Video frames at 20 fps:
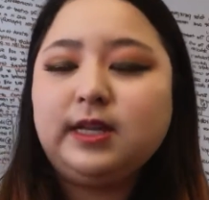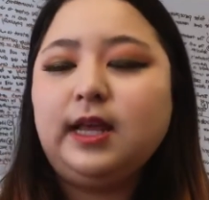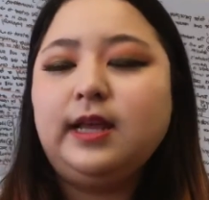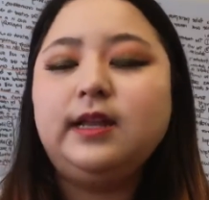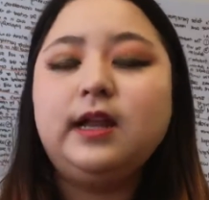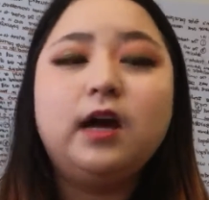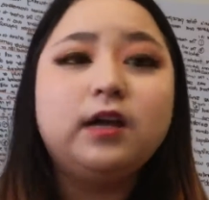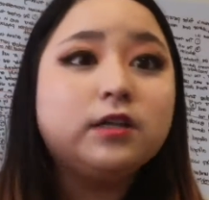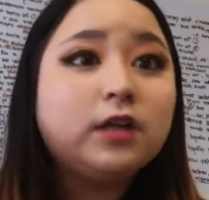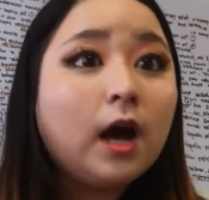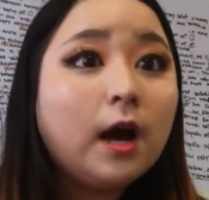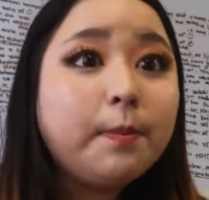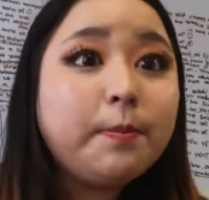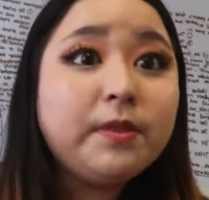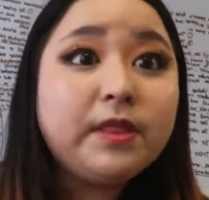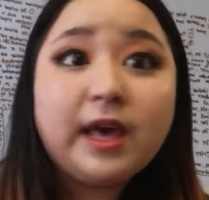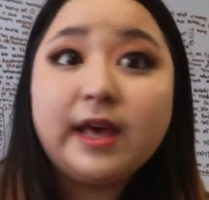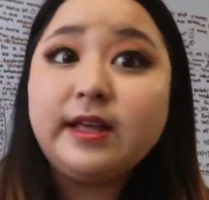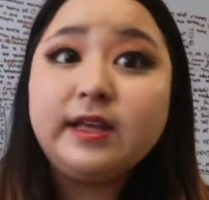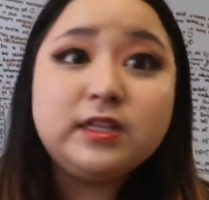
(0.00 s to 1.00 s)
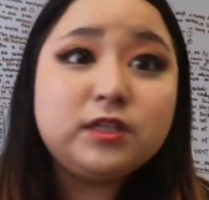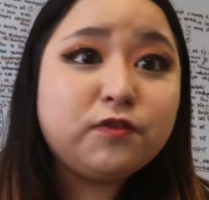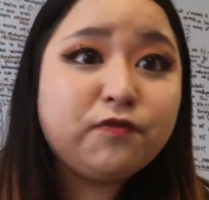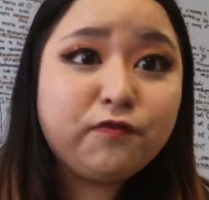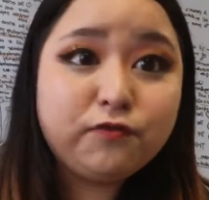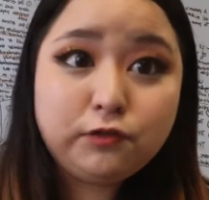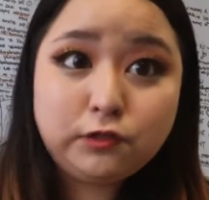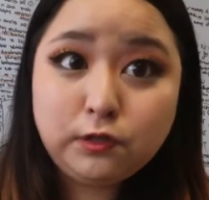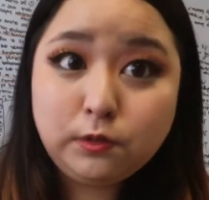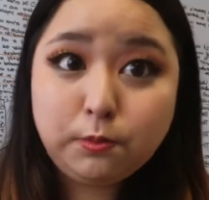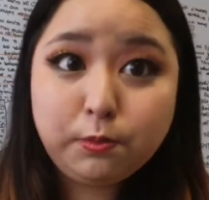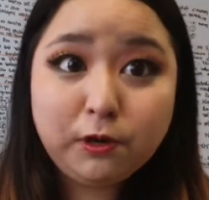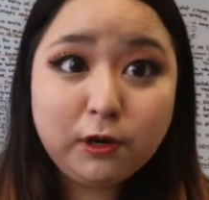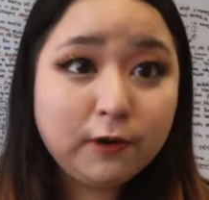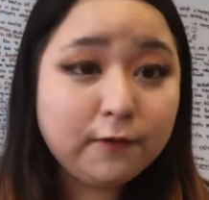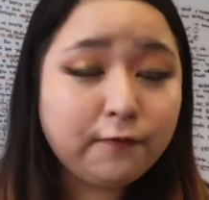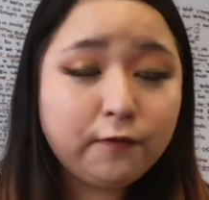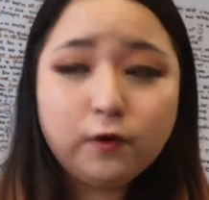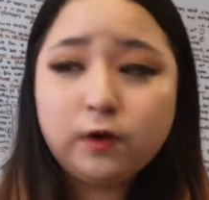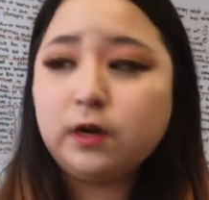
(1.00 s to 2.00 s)
And on top of that, it's super
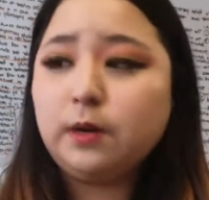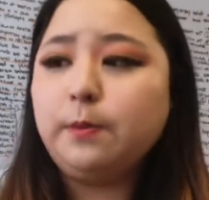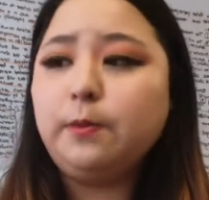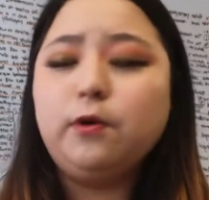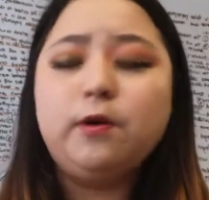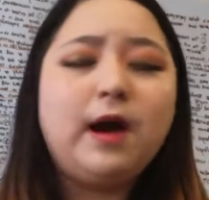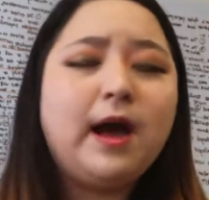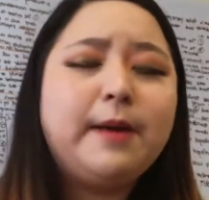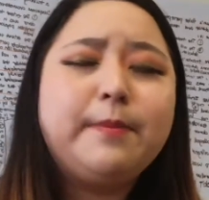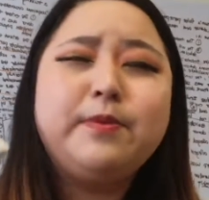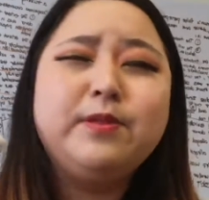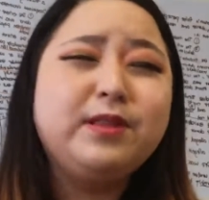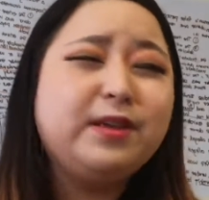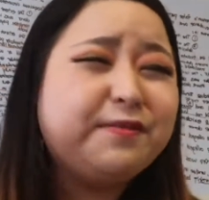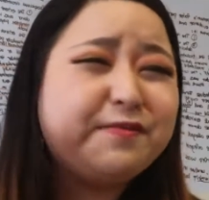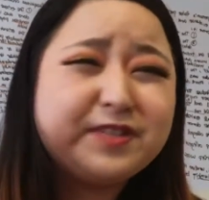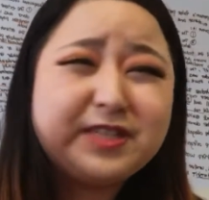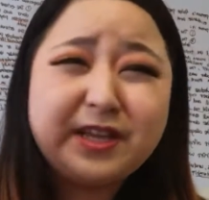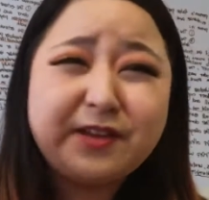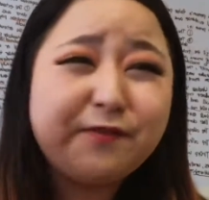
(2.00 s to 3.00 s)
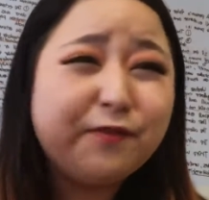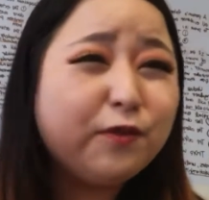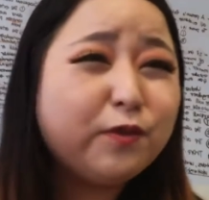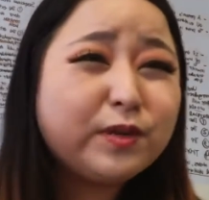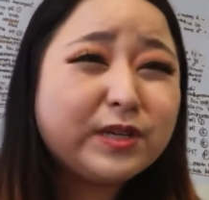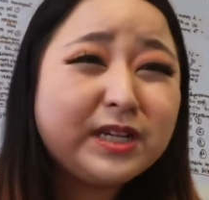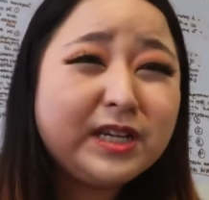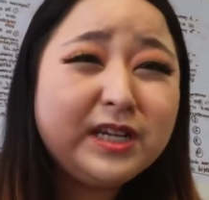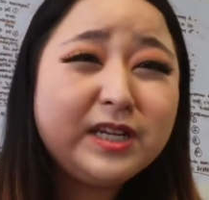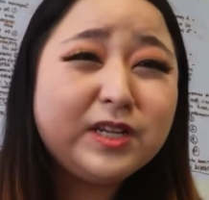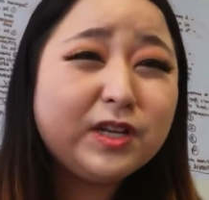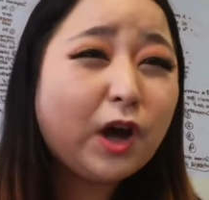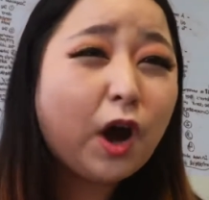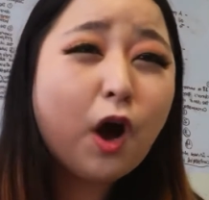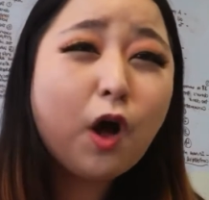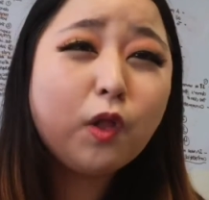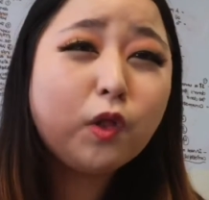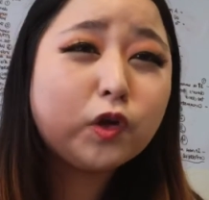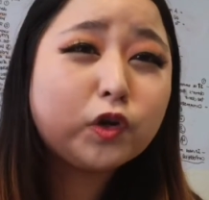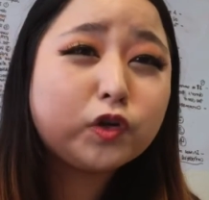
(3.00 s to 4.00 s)
affordable. I believe it's like
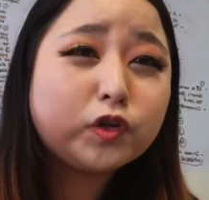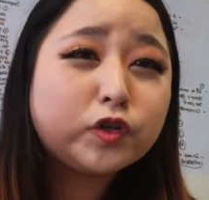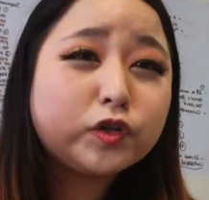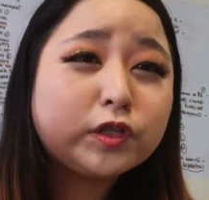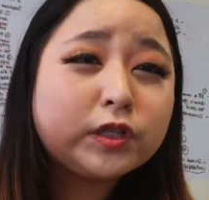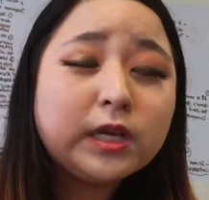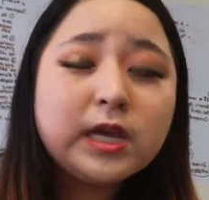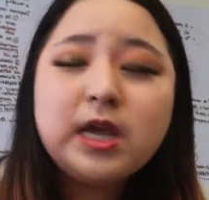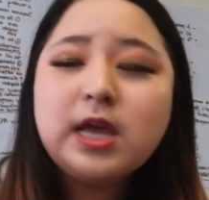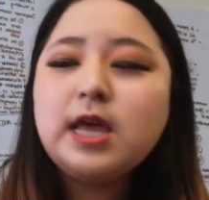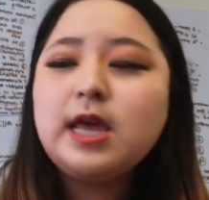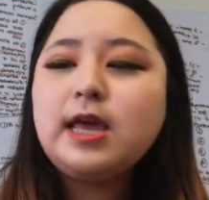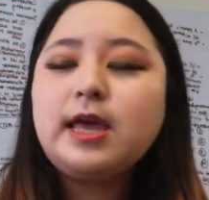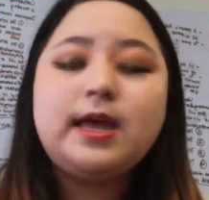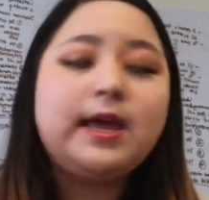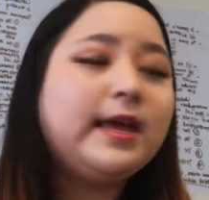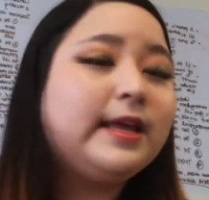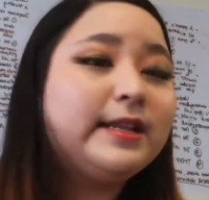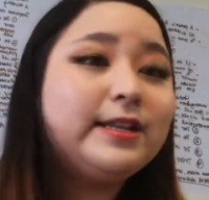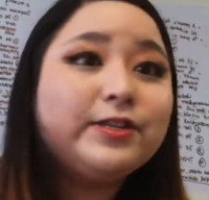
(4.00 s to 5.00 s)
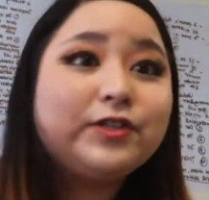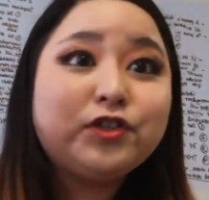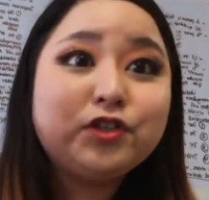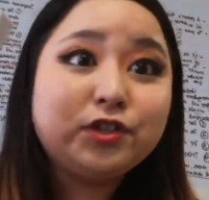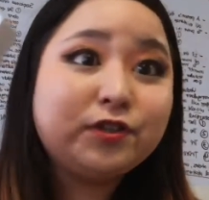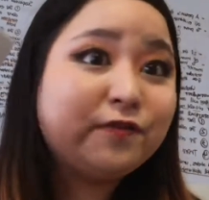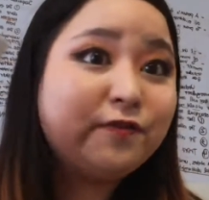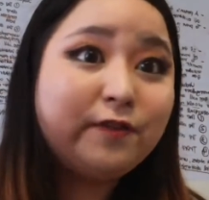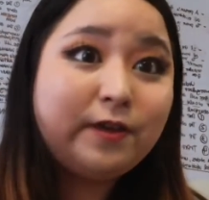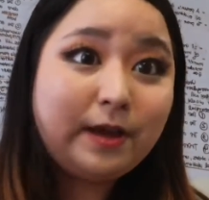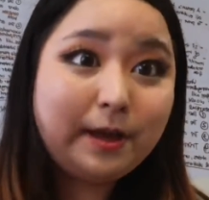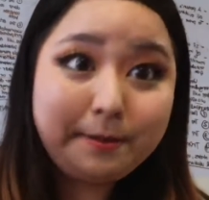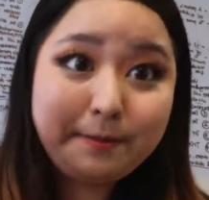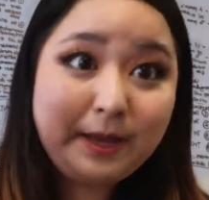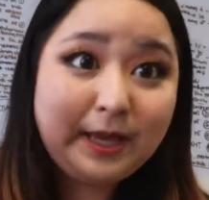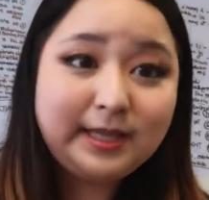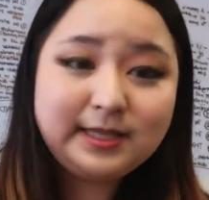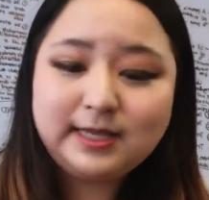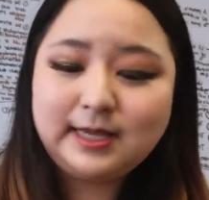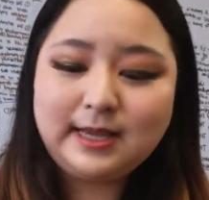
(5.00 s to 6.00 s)
$14 and it's just
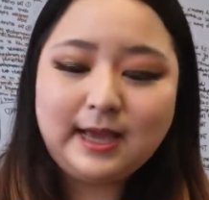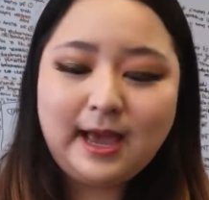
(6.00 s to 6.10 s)
amazing.